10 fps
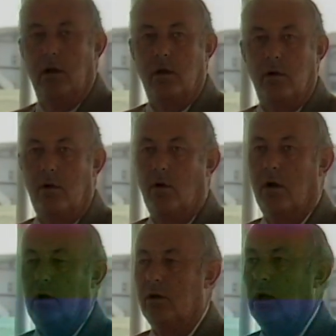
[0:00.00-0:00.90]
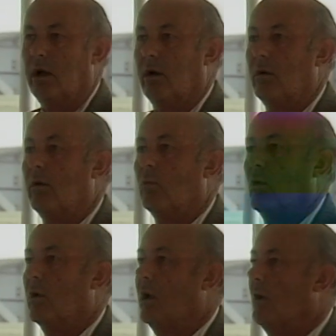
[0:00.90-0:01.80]
an architect
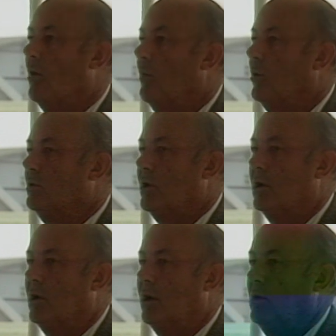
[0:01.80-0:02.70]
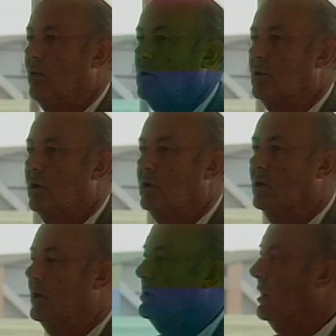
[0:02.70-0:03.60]
working almost continuously
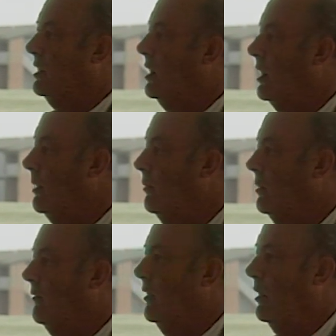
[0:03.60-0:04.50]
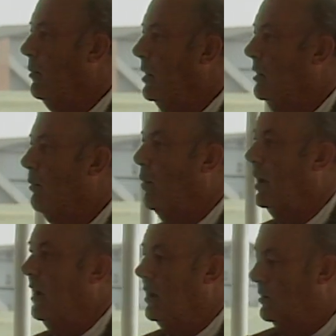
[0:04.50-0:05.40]
since that time developing the
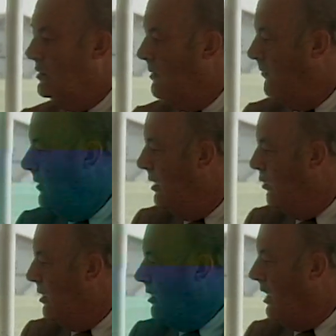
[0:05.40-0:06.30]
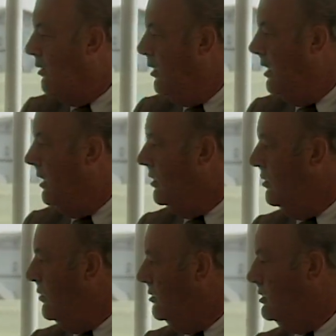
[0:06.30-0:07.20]
plans. We are now ready
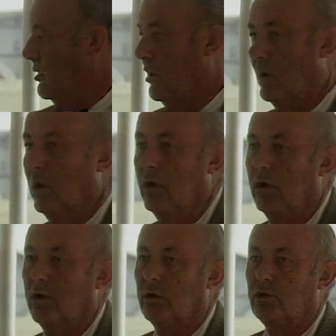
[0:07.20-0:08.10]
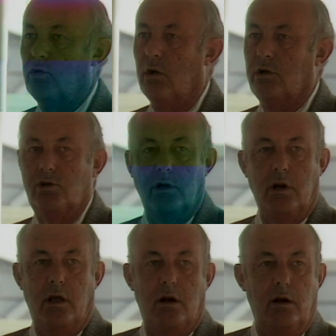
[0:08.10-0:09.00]
to start construction,
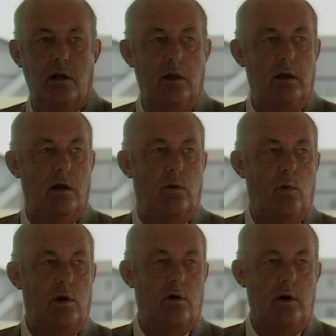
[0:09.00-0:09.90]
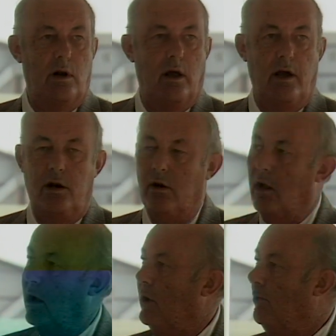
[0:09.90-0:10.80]
and we are delighted.
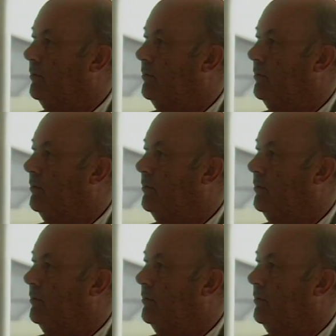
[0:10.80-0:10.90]
I